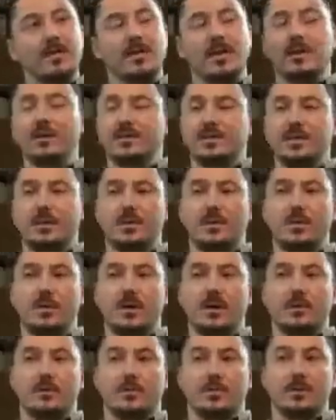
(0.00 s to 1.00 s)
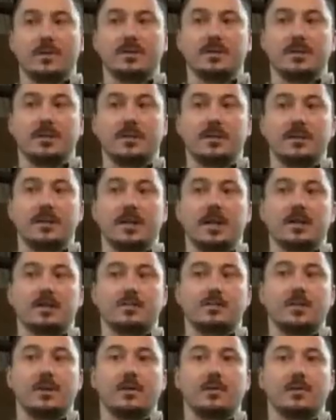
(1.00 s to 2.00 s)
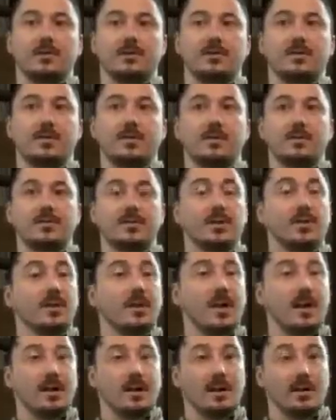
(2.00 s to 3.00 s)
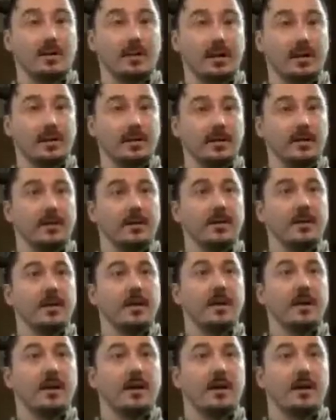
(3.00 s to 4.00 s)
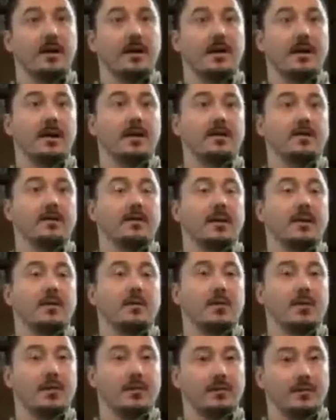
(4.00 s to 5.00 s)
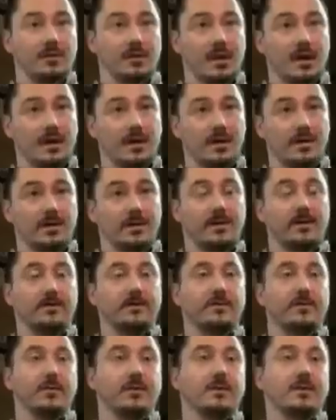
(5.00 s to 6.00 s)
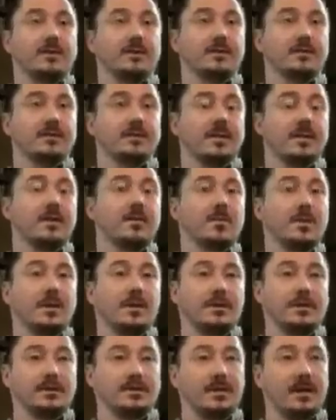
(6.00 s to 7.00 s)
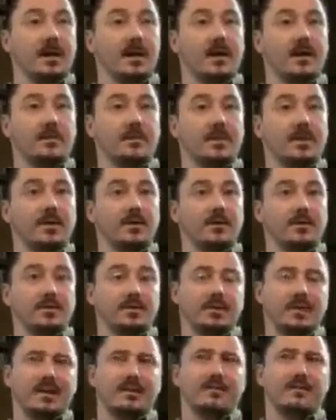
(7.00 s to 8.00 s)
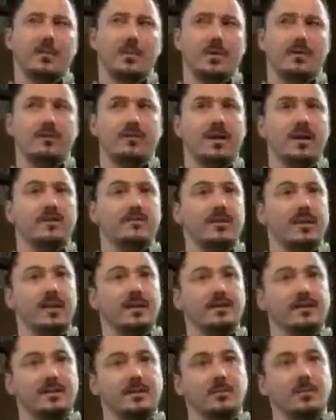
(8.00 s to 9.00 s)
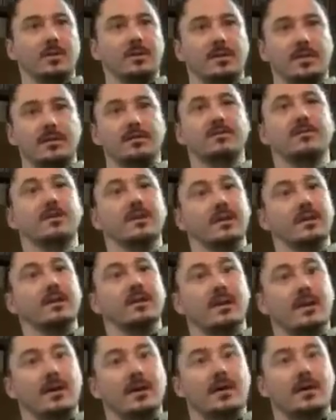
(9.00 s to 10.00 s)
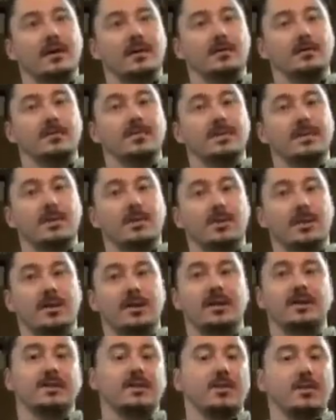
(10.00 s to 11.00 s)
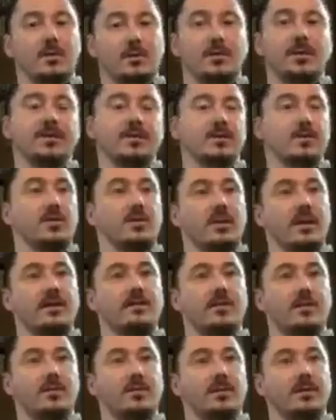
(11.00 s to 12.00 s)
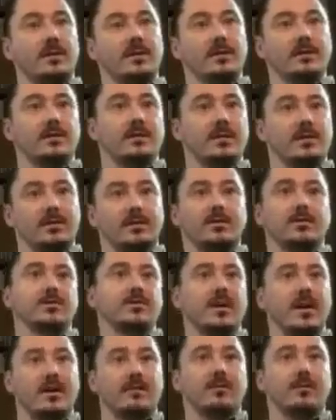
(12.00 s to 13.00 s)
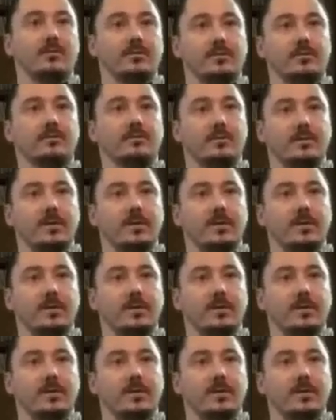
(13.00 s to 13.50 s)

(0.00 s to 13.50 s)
And they also recently, the last one they were to was Hurricane Irene, and they were over in that area for an extended period of time. It was like 4 or 5 days, I believe. And that's on a regional level. You travel,